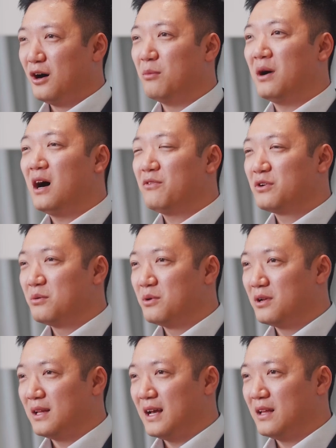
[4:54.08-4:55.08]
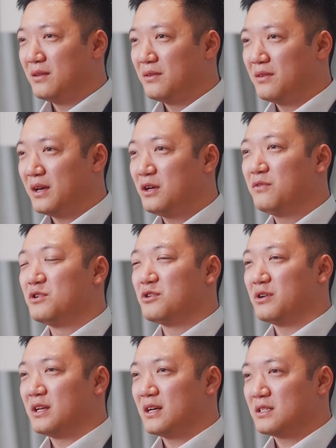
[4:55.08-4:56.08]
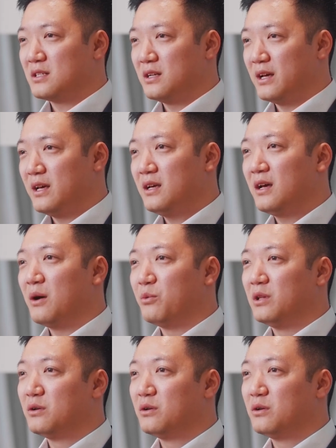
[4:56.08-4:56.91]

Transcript: On behalf of Gamuda Land, thank you for joining us today, and we